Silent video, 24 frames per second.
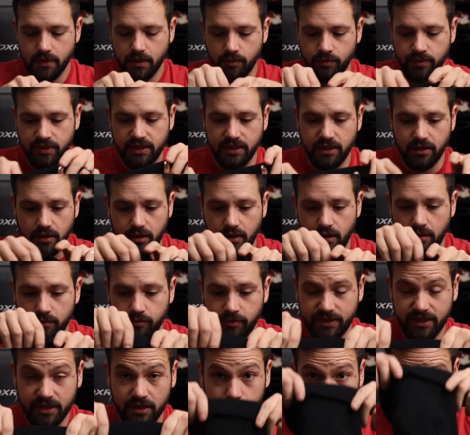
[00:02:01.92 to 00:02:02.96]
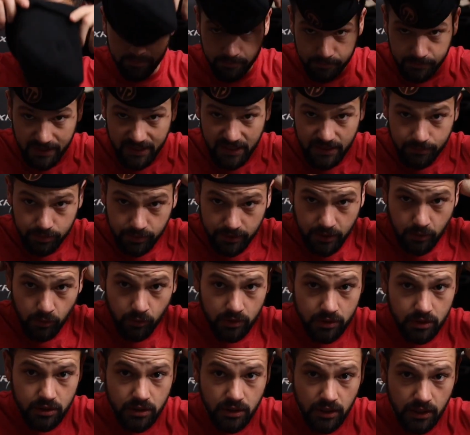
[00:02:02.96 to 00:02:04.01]
We did a we did a beanie
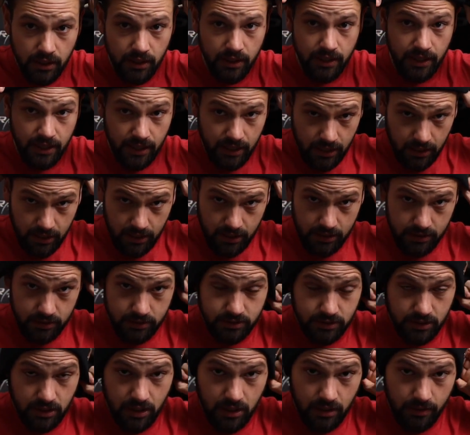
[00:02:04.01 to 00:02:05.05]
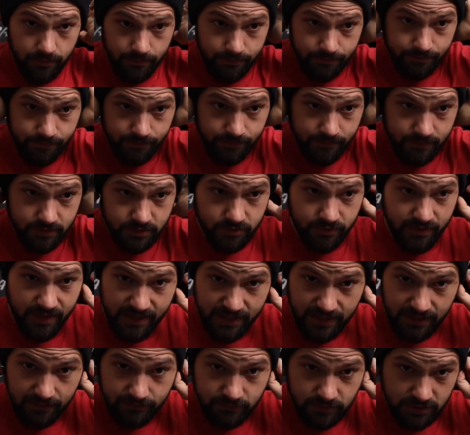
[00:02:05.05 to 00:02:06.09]
pre-order, and um, so
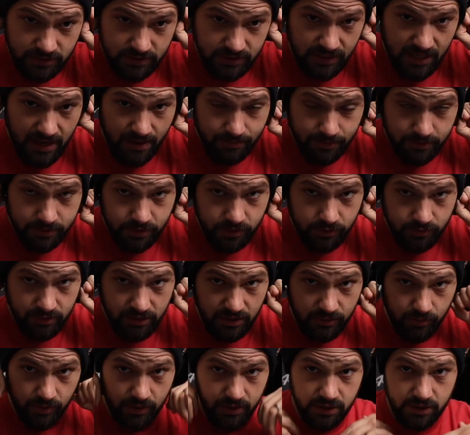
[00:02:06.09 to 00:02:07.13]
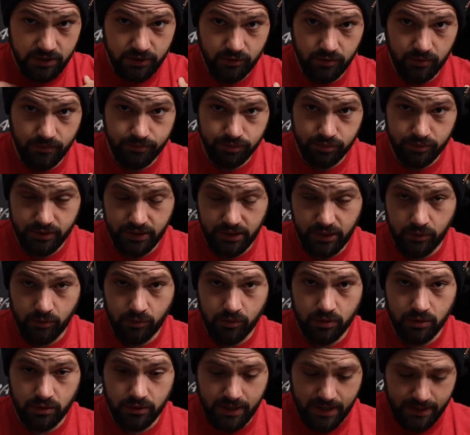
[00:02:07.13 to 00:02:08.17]
that gives us the opportunity. We're gonna do a
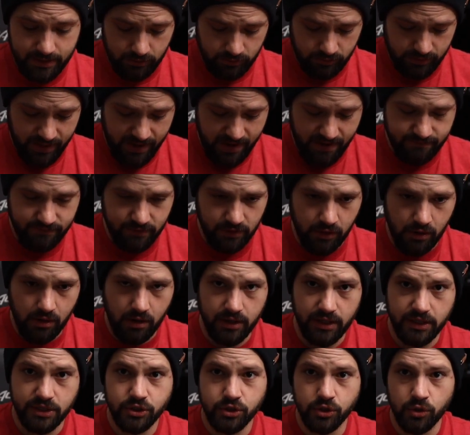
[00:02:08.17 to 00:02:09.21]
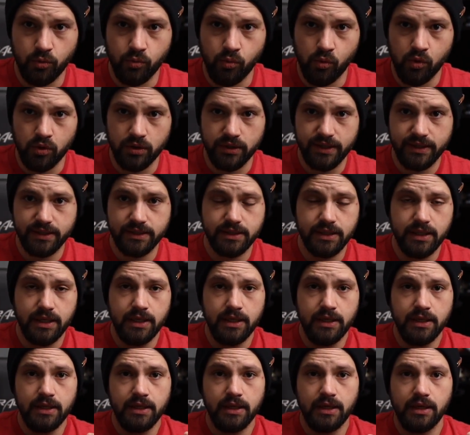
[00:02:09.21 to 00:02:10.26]
pre-order. I don't have it on. I should have worn it.
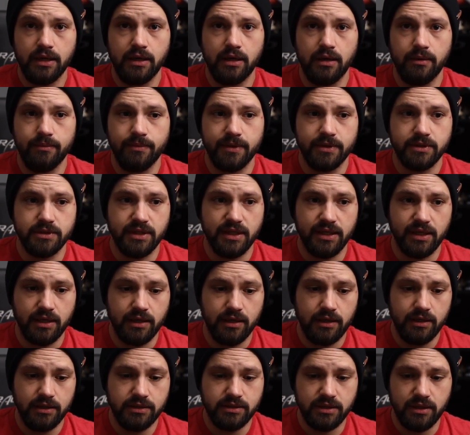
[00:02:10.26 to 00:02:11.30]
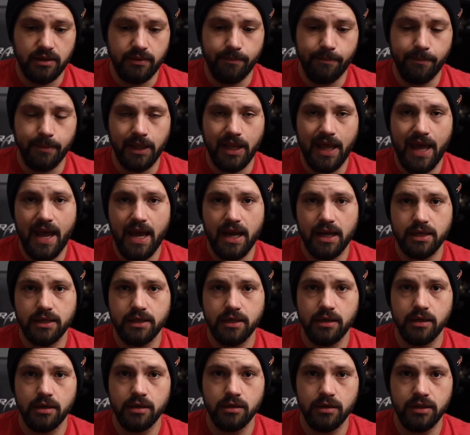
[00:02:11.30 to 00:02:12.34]
Um, there's like a it's a
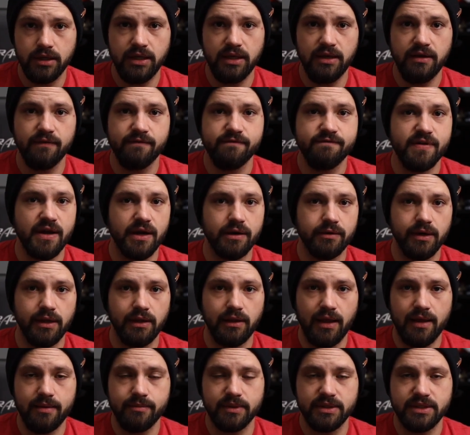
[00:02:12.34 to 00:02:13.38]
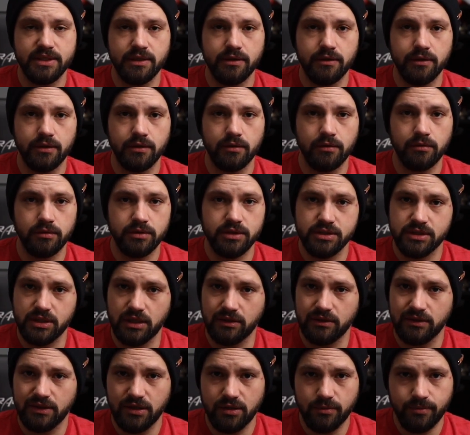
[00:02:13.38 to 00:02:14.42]
black hoodie, very light material, just a
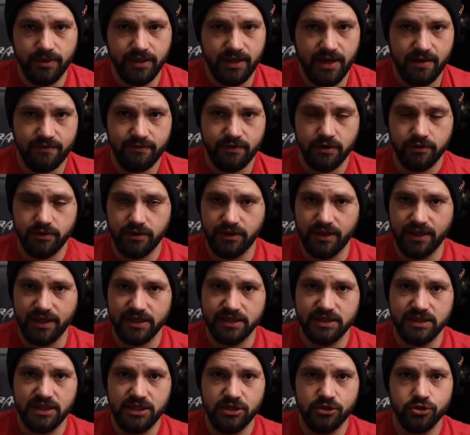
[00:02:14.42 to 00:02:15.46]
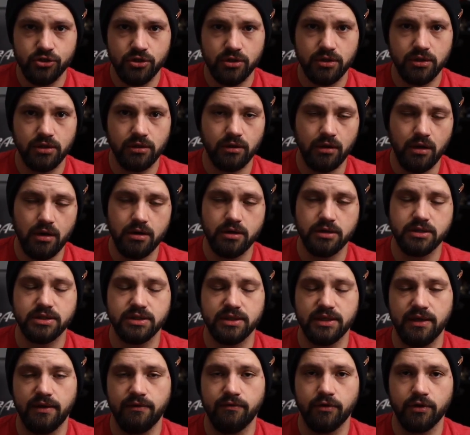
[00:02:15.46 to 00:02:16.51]
little bit heavier than like a t-shirt, long
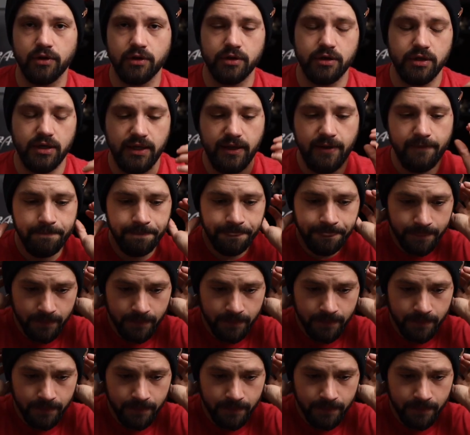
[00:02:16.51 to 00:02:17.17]
sleeve with a hoodie